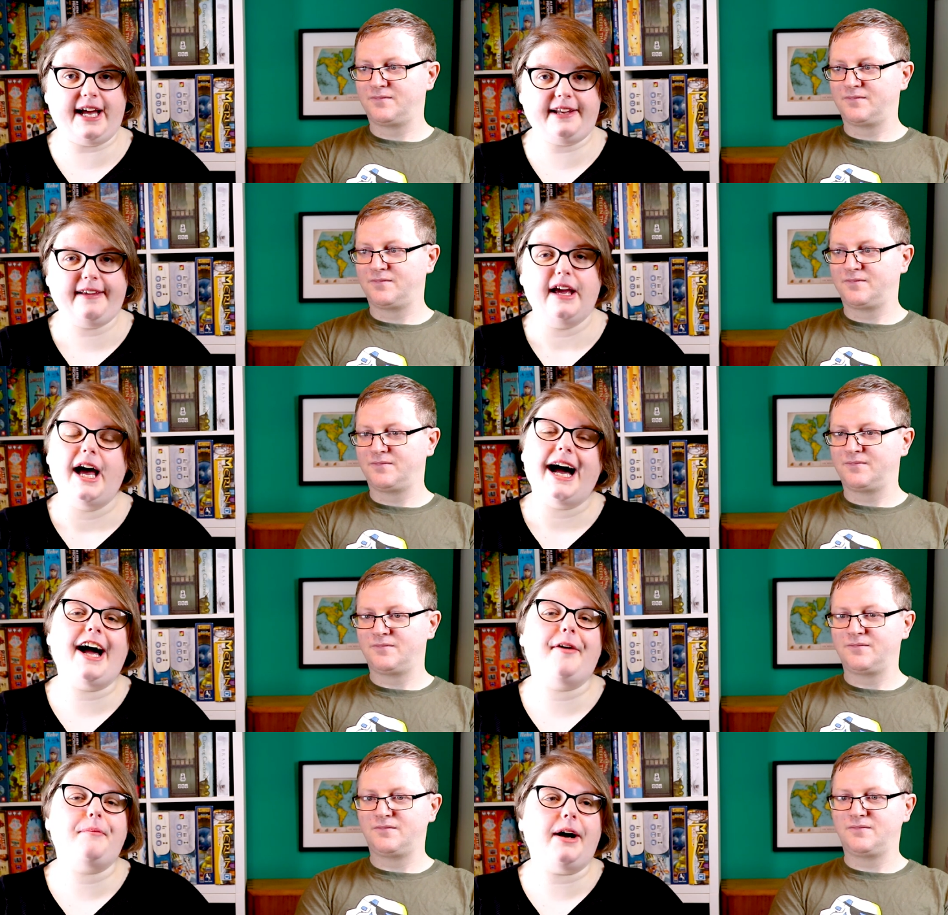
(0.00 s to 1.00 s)
Speaker 1: that.
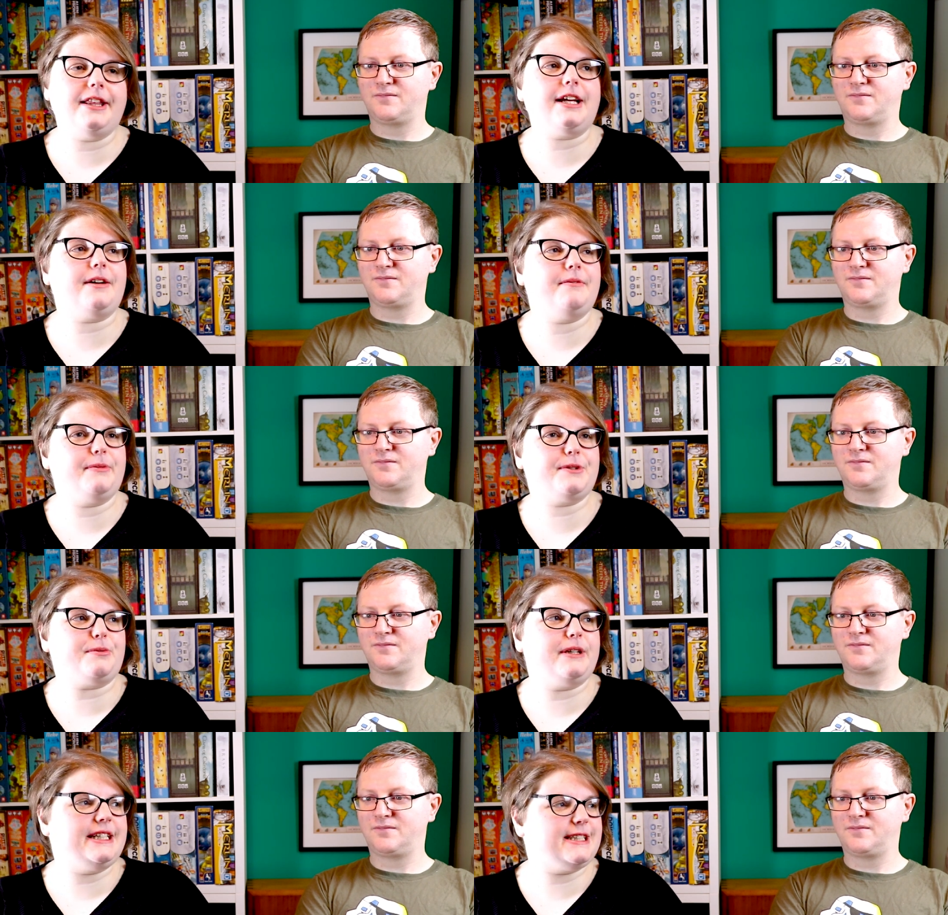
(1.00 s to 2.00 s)
Um, I think it was
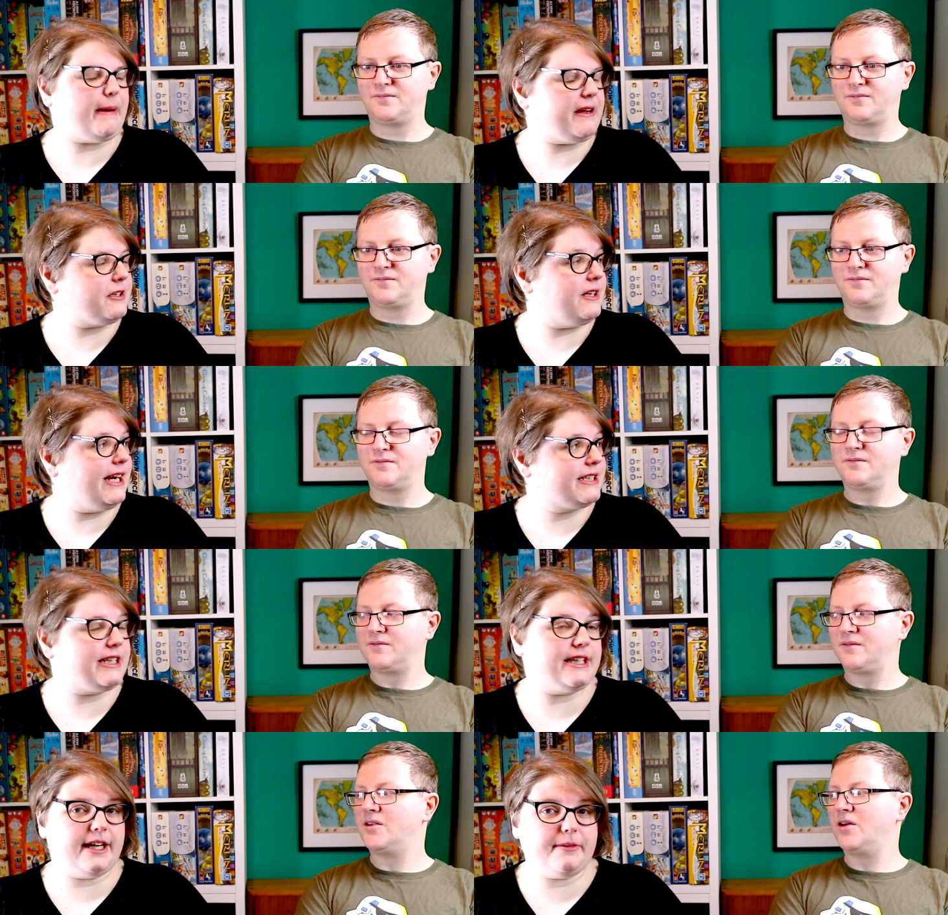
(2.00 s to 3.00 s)
really special,
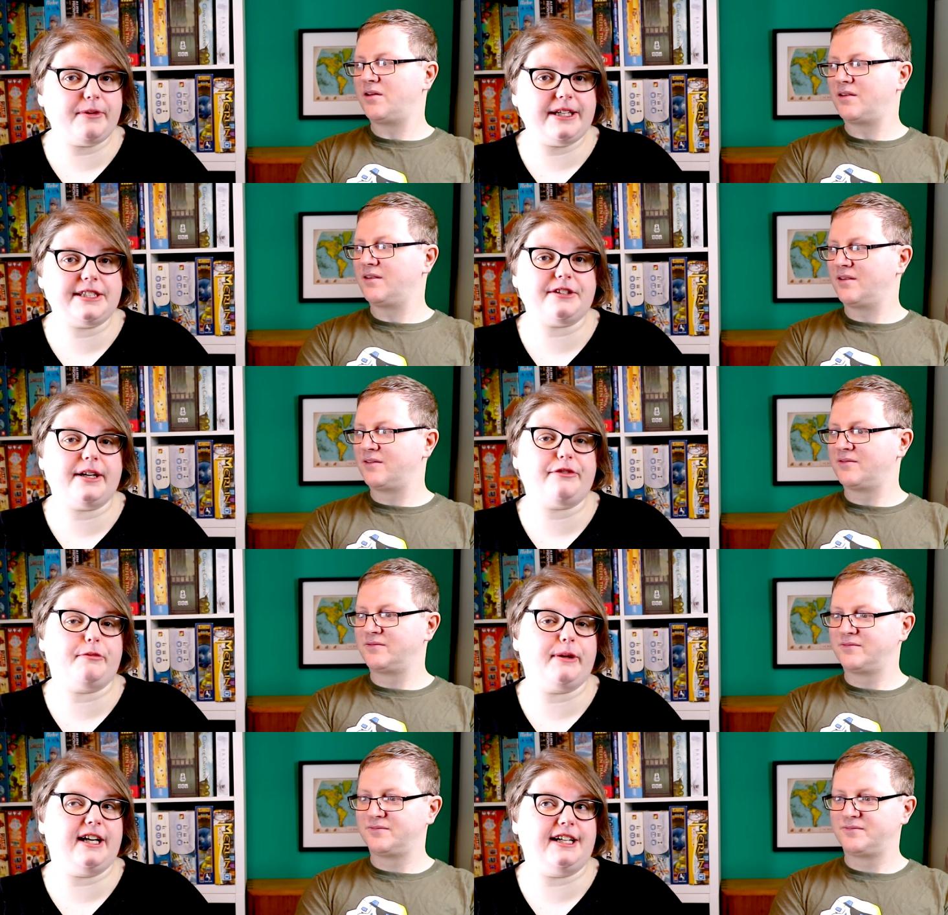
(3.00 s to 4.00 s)
actually. It mm. really stood out
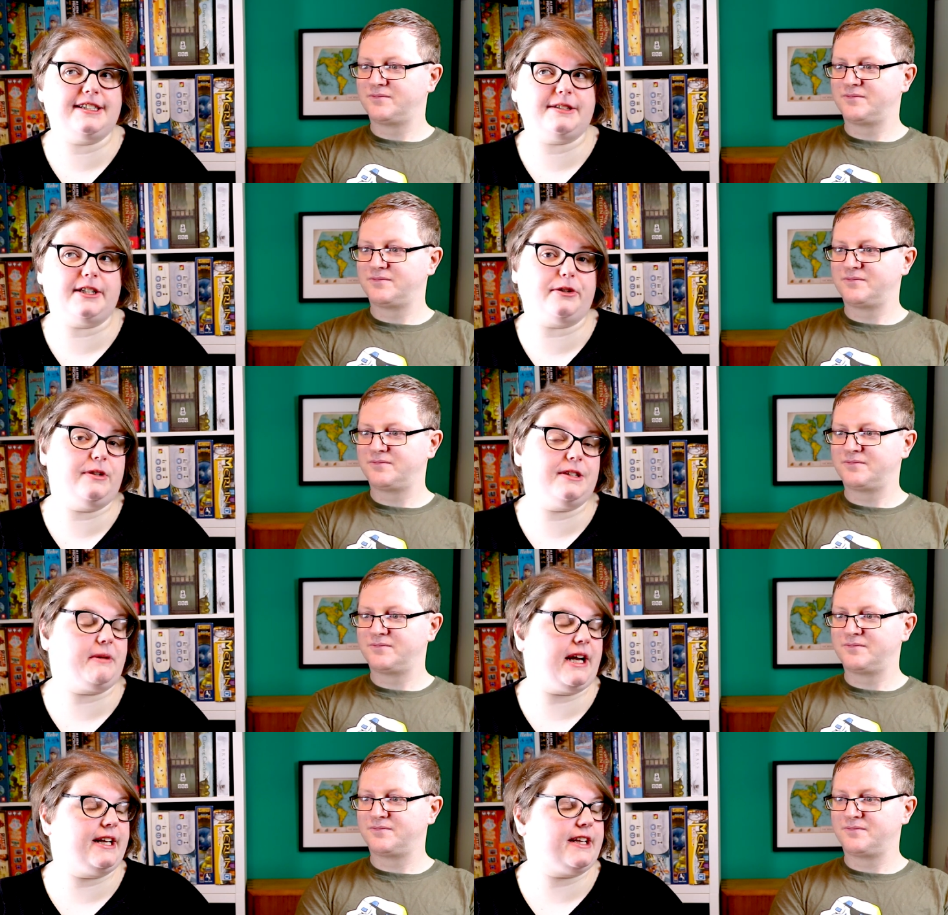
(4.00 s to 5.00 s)
for me as the coolest
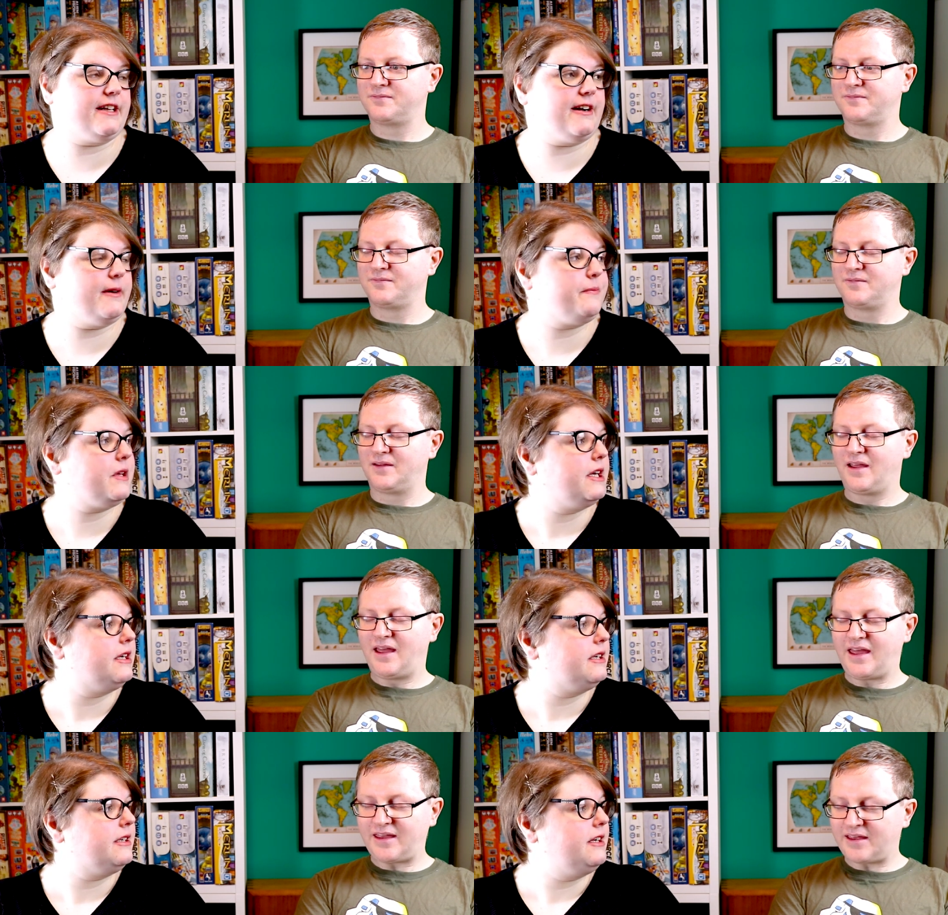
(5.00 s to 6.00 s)
mechanic of the year.
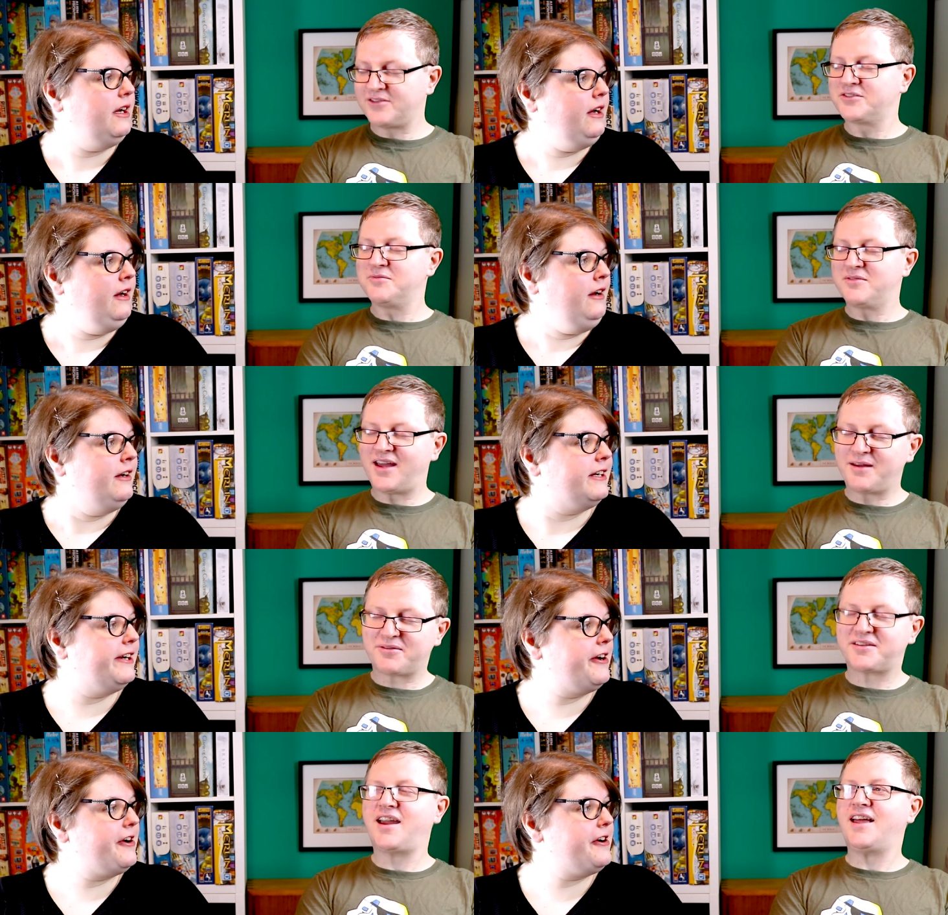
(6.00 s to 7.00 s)
Speaker 2: It's a good mechanic,
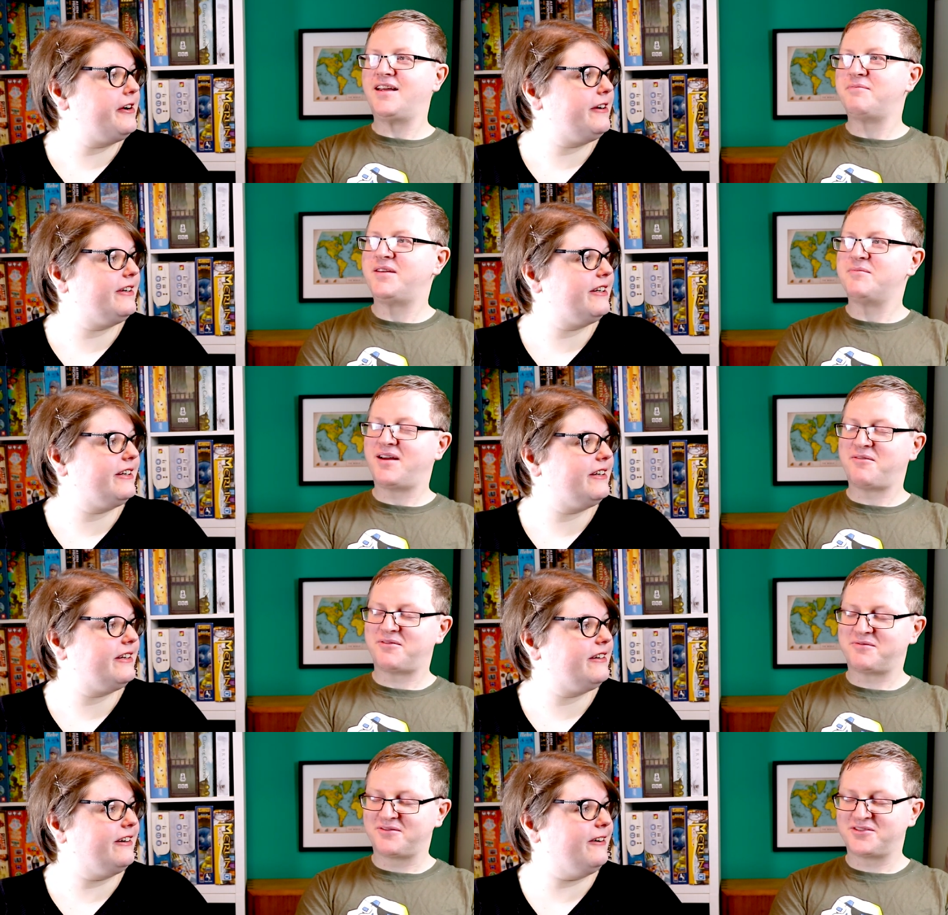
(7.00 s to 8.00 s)
but it cannot beat my
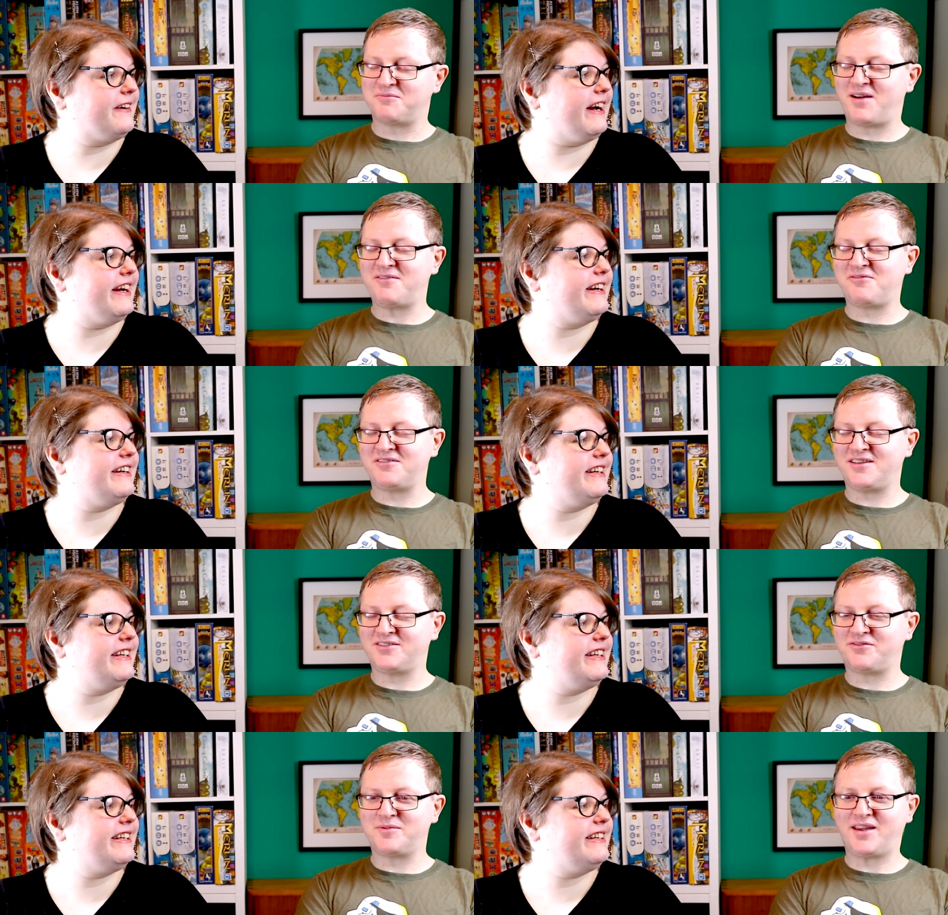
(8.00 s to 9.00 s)
one. Okay. So my one
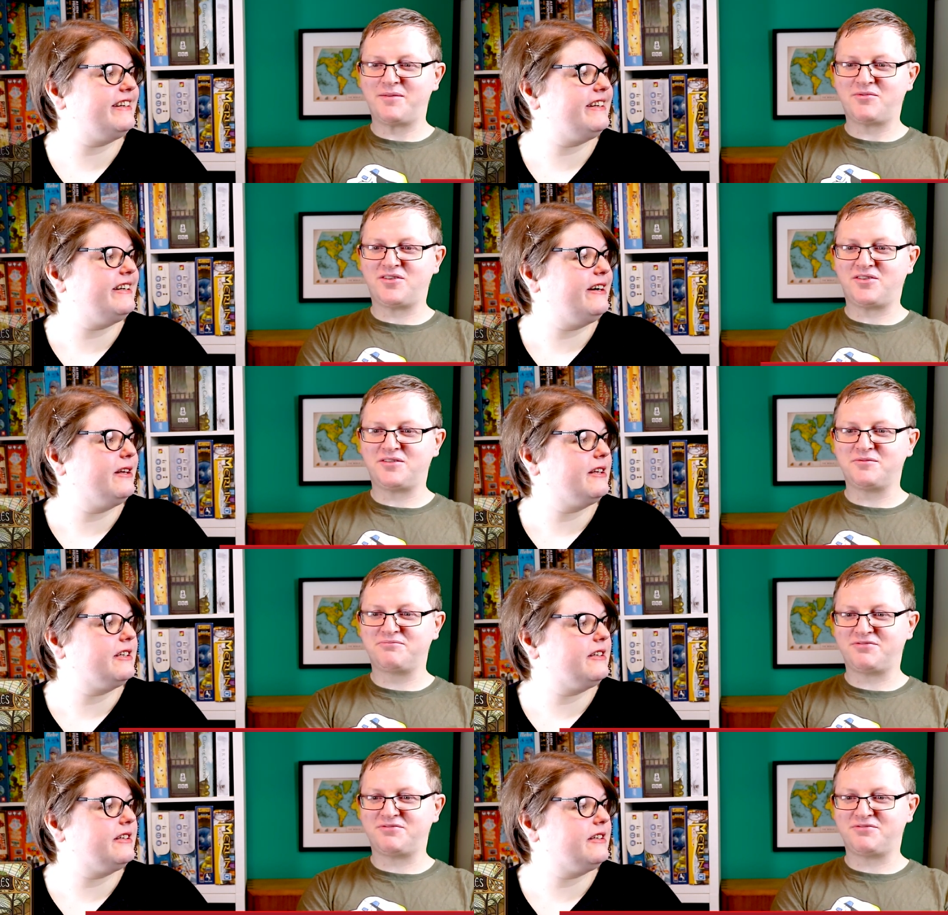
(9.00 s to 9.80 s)
is from a game called